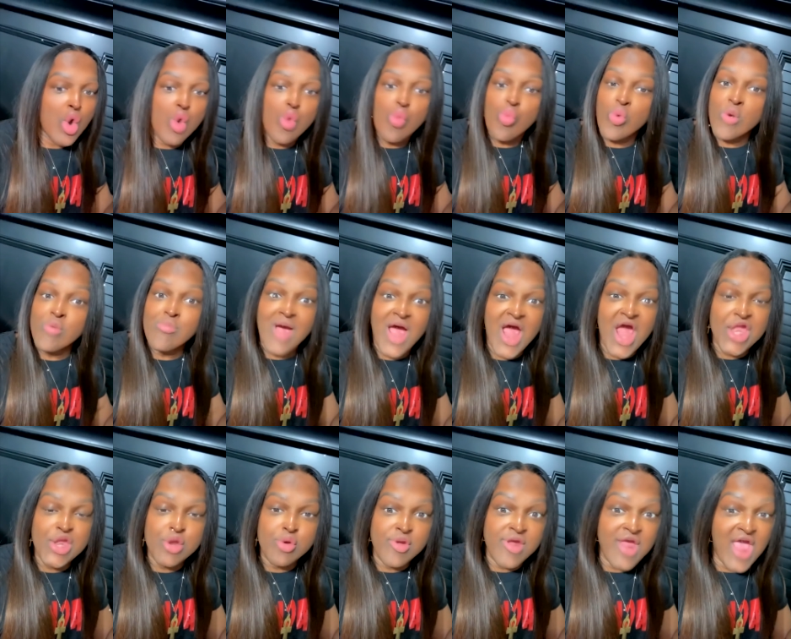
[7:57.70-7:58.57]

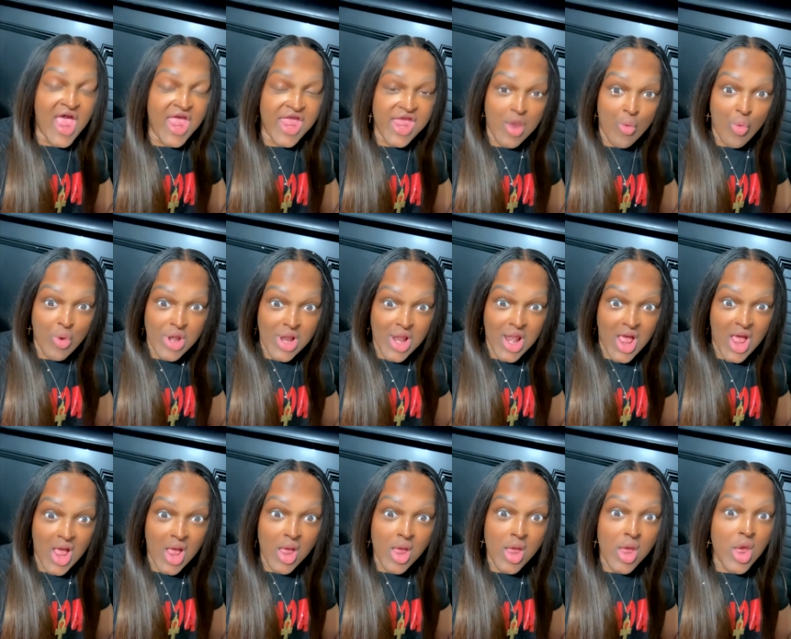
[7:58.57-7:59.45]
Remind you, he got here at 1
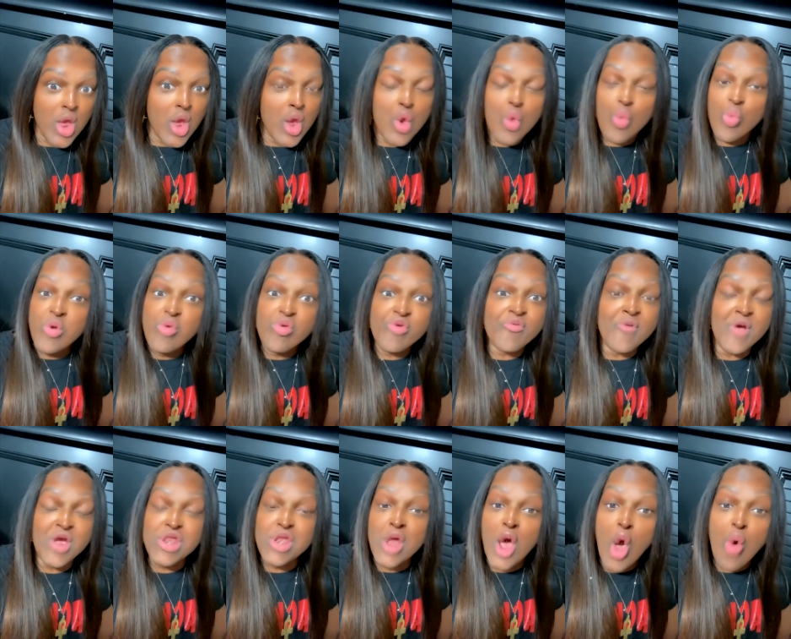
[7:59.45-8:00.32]
o'clock. We was
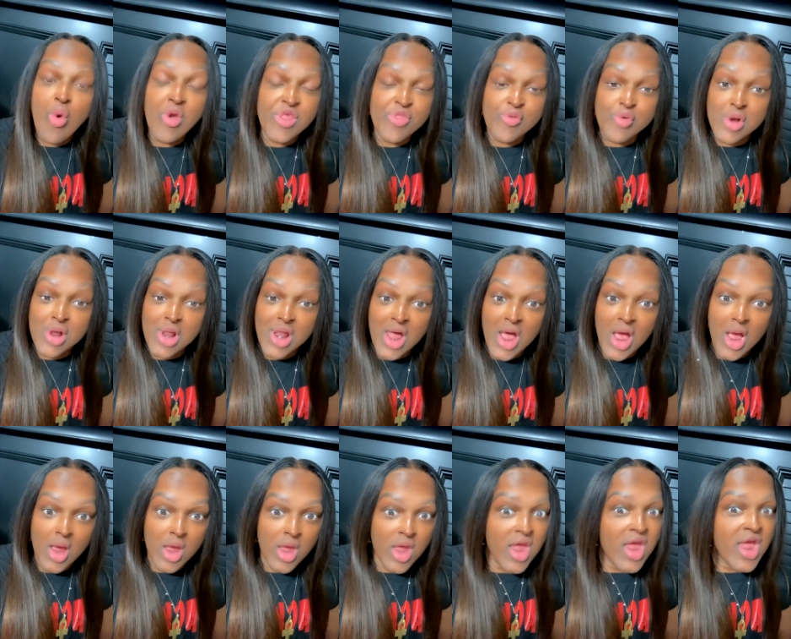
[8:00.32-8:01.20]
fucking all the way to 3
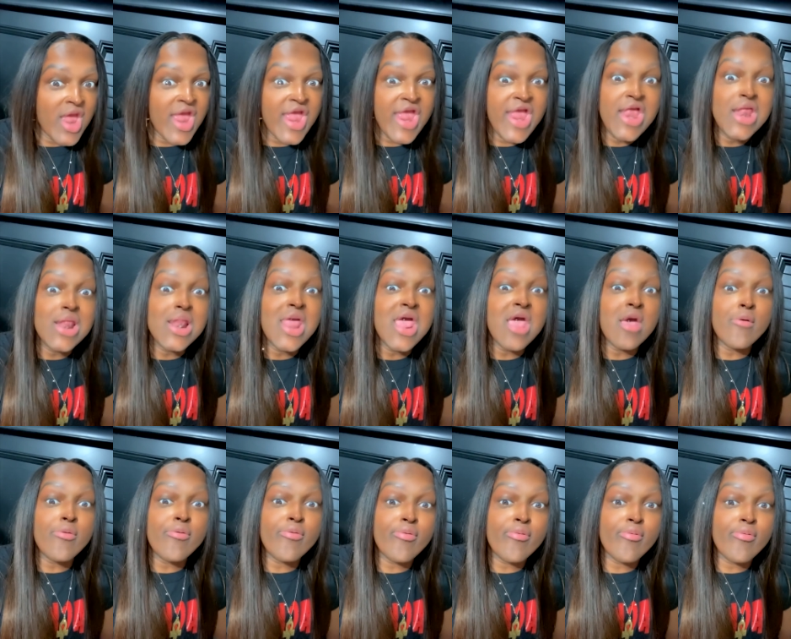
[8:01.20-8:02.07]
o'clock. He
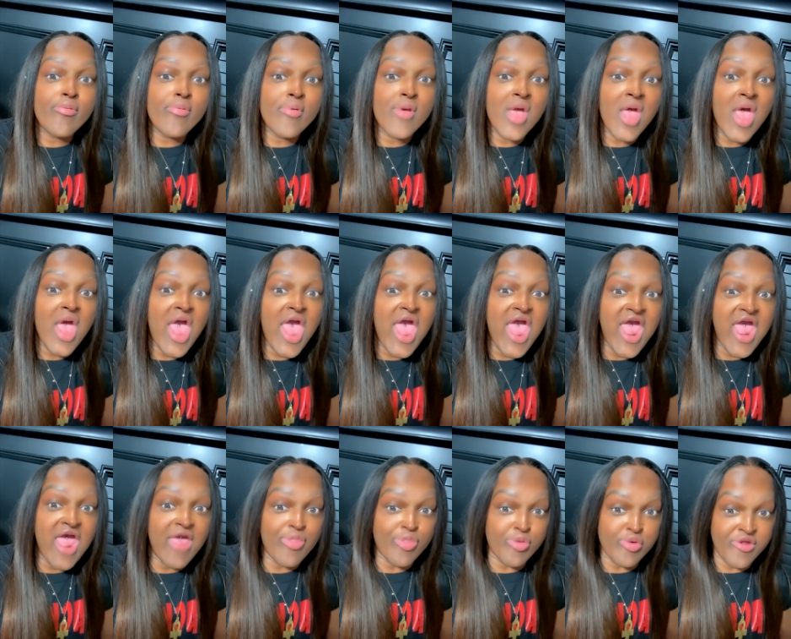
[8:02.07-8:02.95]
left
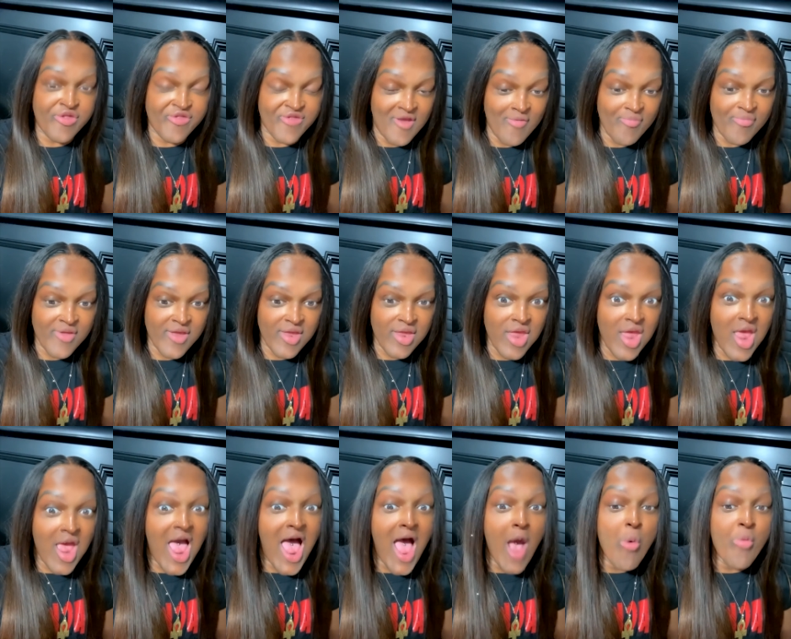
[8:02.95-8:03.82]
at 3 something.
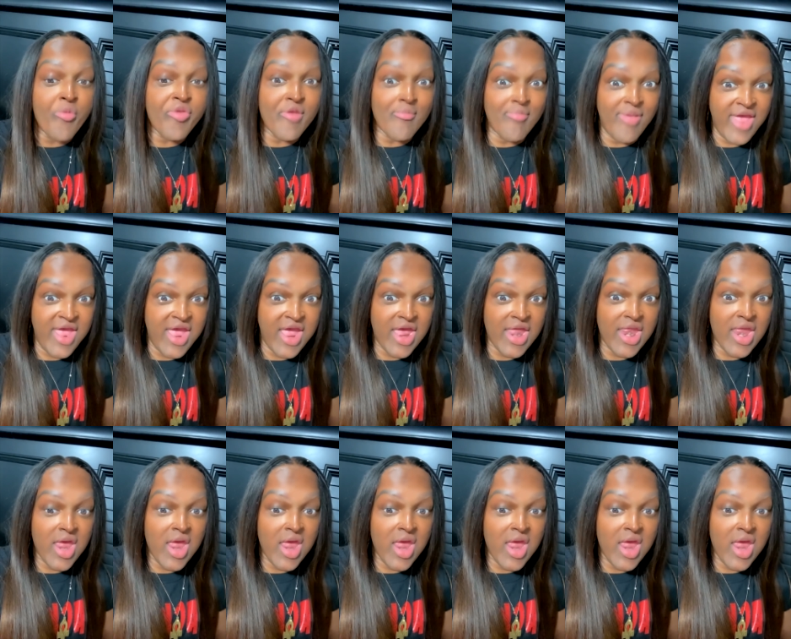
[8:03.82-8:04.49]
I went to bed